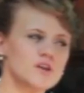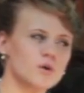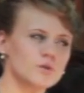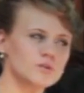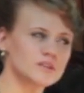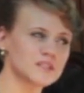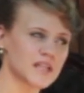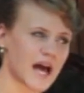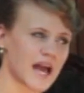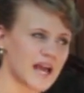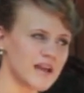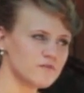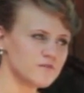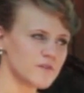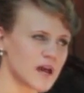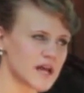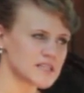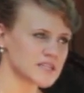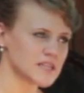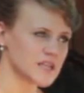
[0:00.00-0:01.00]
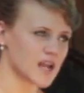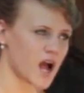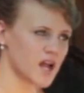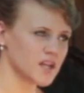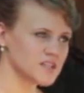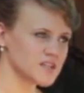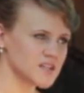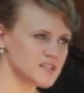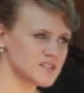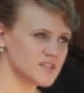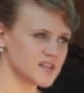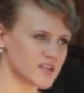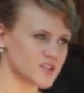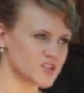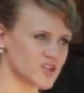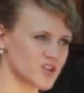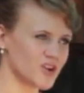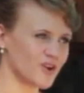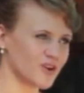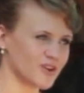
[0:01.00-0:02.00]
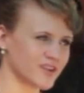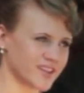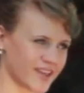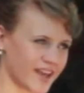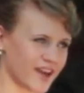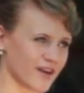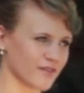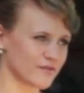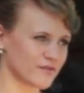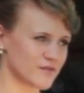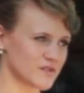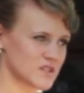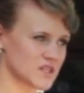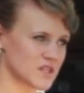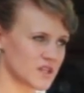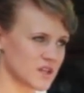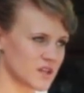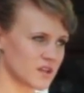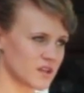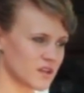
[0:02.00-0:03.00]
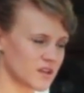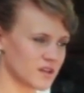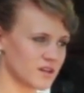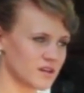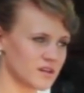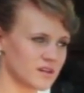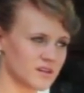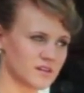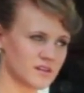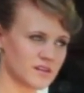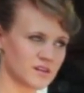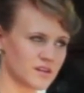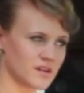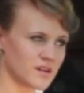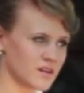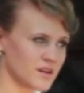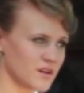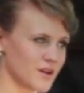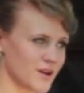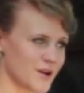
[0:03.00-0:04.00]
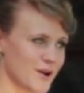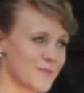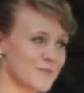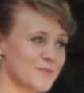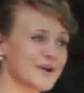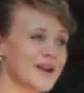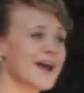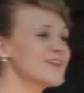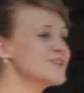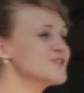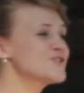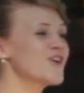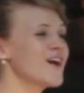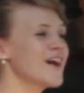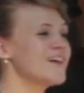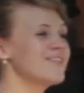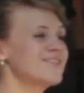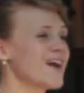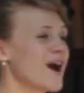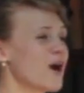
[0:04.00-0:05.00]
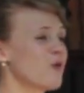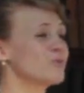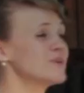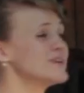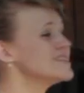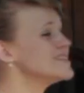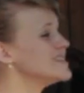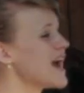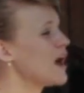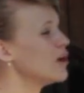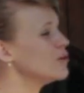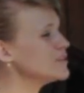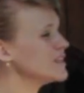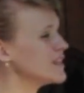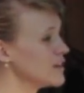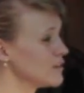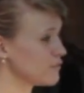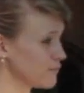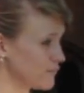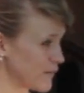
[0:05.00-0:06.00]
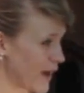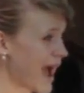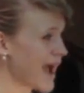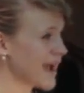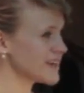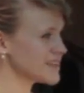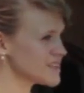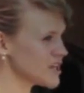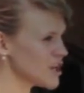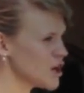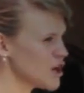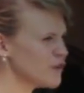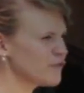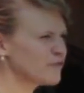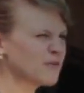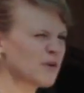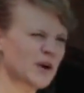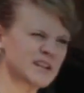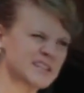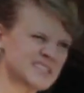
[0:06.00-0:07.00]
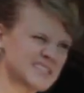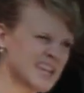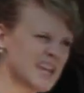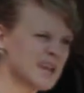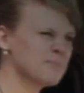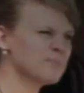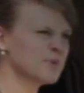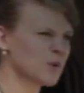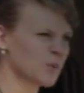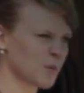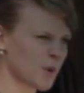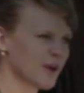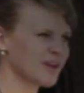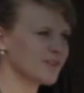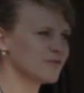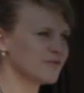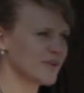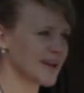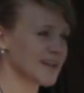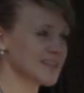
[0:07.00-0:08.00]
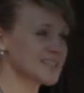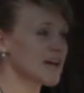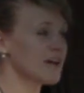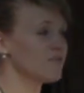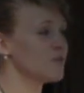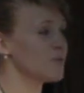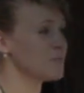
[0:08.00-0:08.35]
own life as an unconditional gift. But I trade that resounding fact for a temporary fix of